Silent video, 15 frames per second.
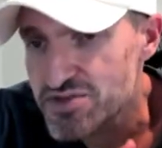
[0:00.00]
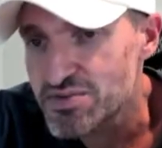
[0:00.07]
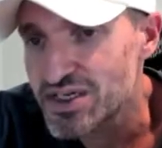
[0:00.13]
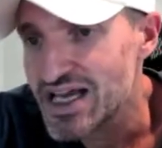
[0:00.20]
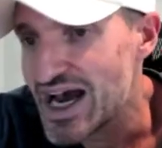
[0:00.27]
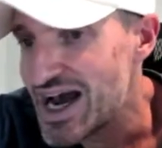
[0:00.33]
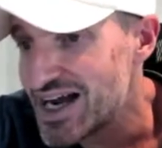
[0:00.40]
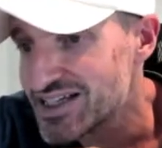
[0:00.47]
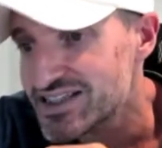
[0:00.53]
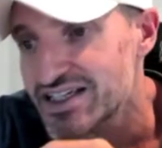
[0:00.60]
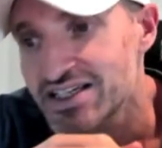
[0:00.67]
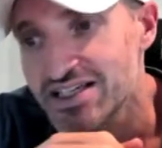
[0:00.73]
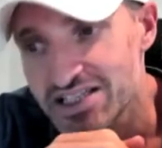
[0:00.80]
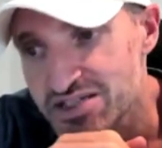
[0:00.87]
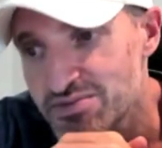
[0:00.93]
has been
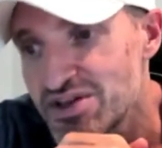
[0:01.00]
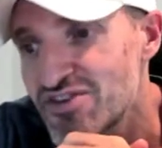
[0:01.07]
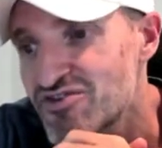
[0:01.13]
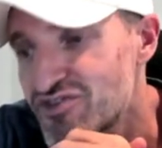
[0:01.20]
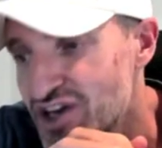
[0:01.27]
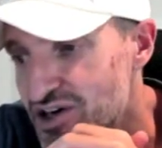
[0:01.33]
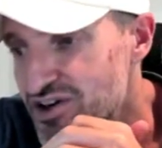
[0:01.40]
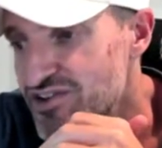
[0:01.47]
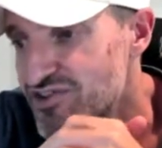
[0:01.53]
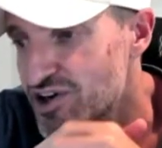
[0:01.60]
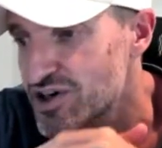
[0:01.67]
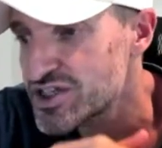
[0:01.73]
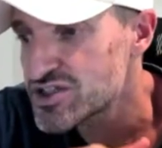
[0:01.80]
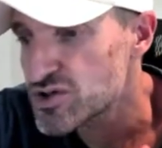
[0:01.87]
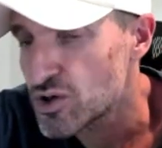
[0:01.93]
acting, it's going to be a very,
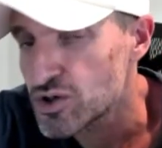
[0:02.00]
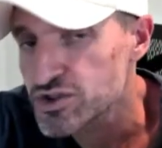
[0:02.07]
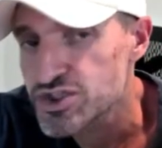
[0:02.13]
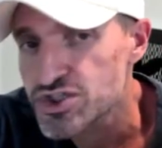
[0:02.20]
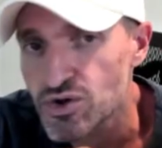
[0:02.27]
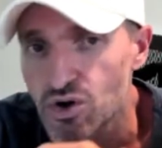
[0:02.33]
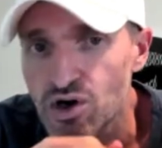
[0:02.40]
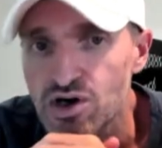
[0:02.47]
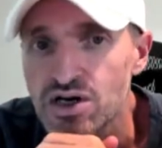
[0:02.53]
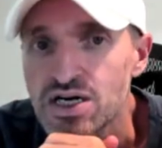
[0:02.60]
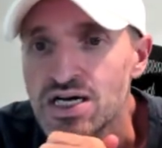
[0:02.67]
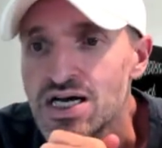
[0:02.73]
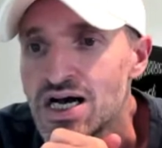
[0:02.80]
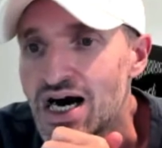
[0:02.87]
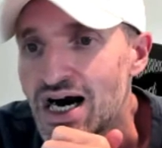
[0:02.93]
very tall chore
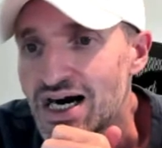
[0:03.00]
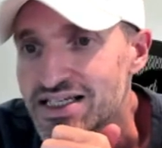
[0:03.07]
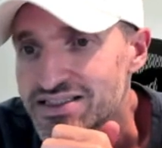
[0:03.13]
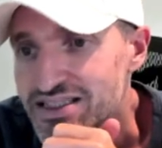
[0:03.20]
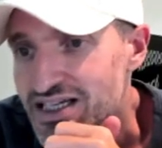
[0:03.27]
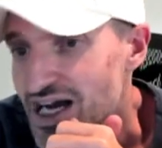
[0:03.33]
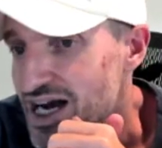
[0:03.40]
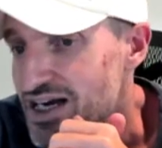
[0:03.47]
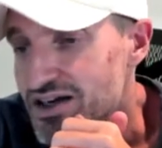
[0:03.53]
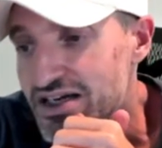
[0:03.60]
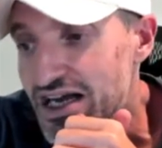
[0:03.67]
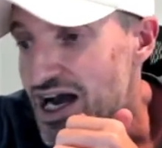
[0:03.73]
uh, to kind of